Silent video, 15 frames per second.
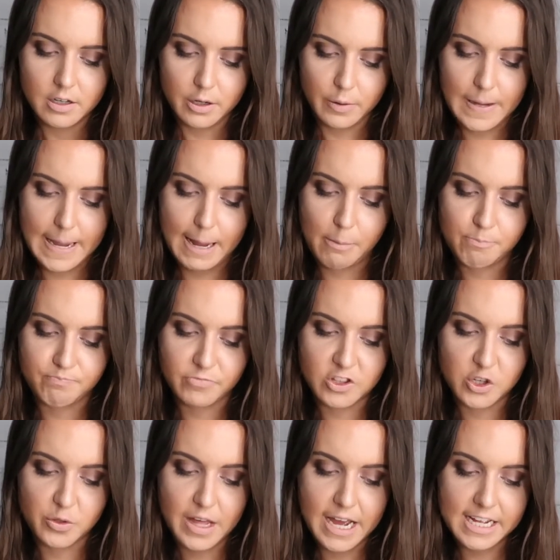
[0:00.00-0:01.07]
Okay,
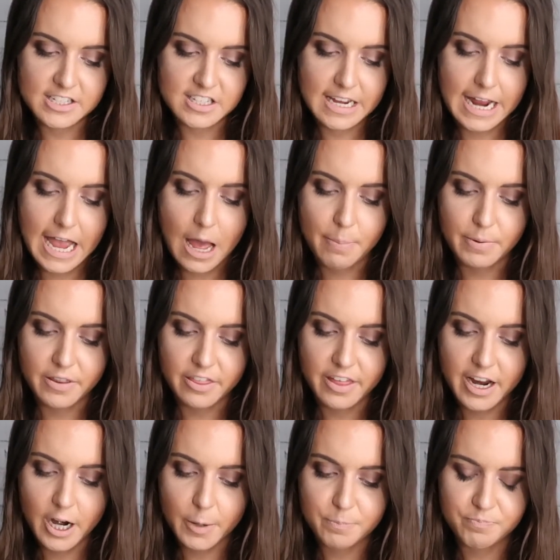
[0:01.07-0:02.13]
so that is going to happen
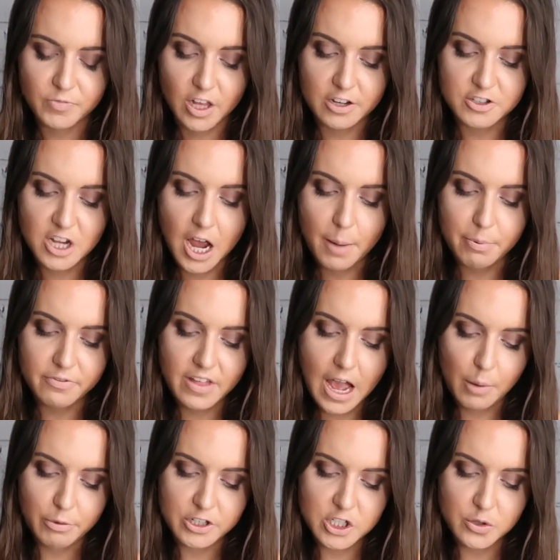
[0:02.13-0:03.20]
there. On top of
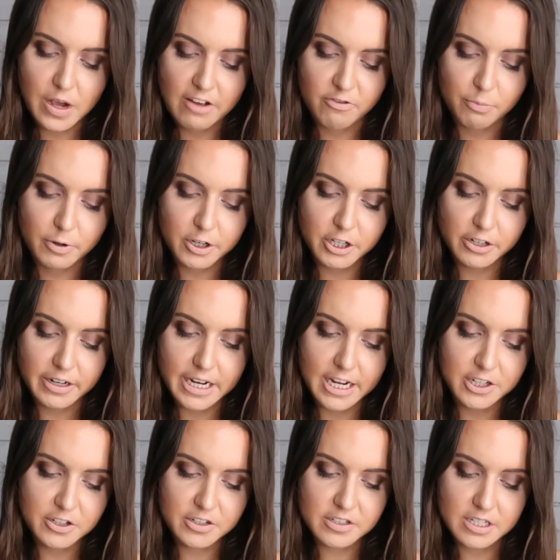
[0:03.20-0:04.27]
that, we do have Mercury
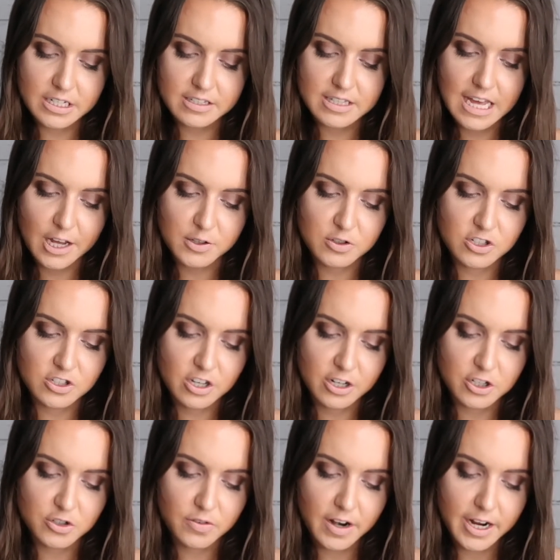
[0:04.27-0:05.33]
in your sixth house, which is
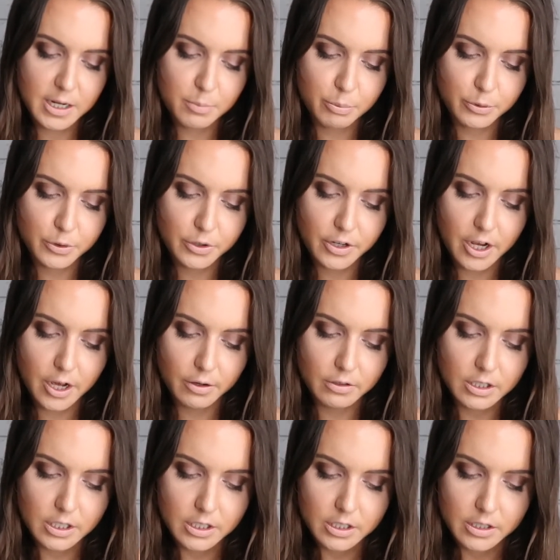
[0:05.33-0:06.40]
going to trine Pluto
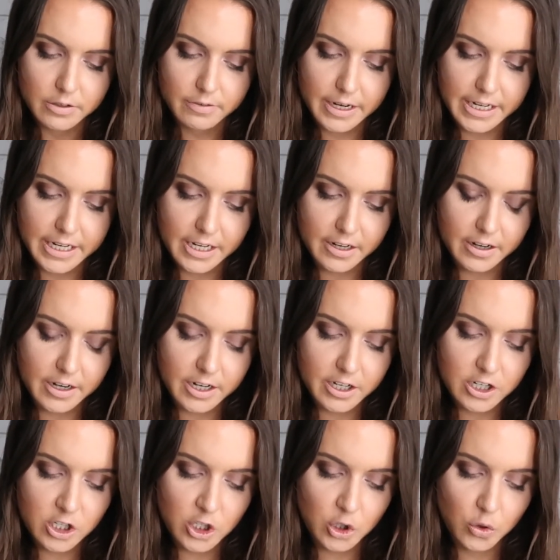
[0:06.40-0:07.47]
right here
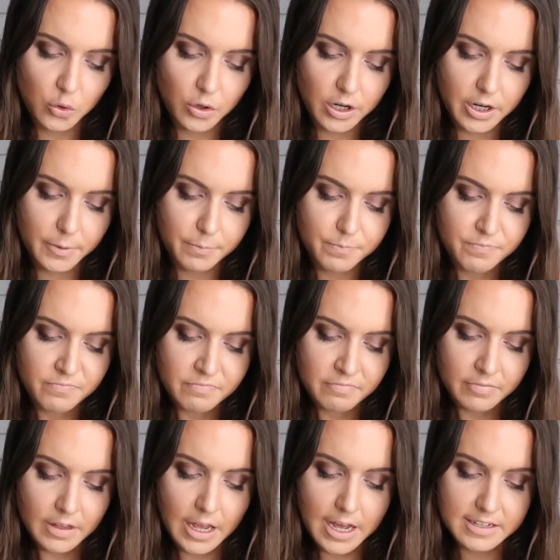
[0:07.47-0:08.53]
in your
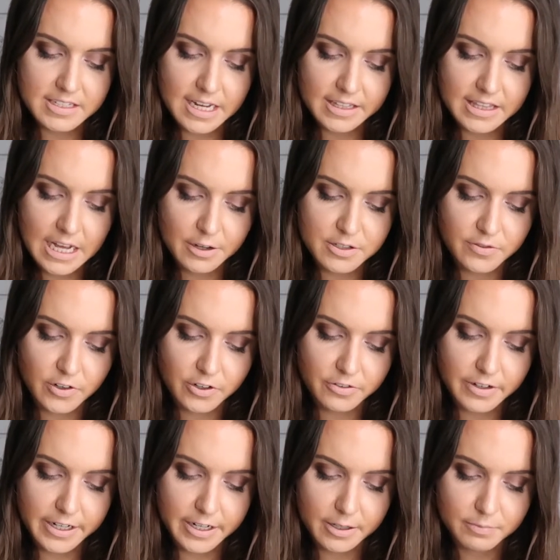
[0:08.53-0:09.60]
10th house of
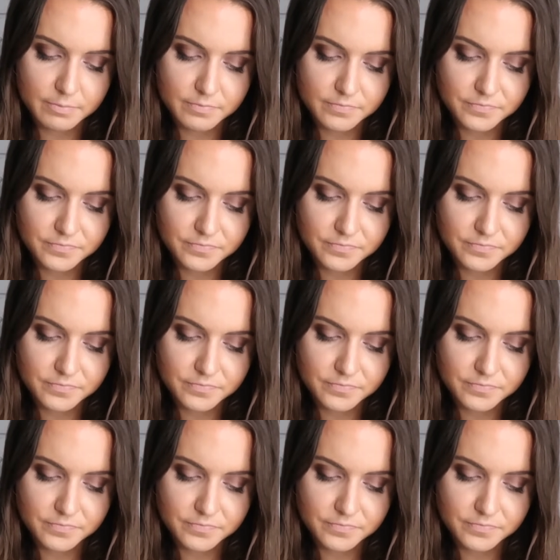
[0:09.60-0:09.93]
career.